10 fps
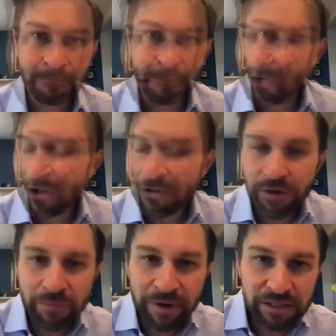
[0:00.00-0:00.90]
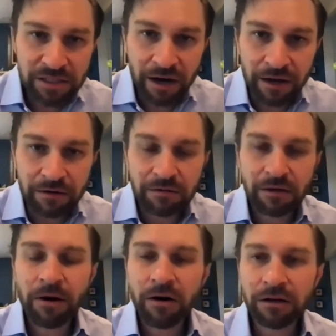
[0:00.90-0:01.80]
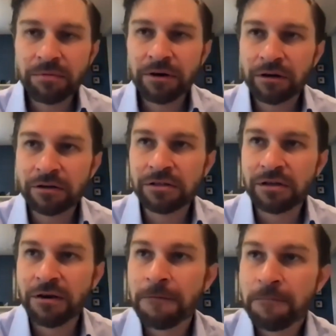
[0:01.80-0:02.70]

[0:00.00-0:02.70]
We don't know the best diet, partly because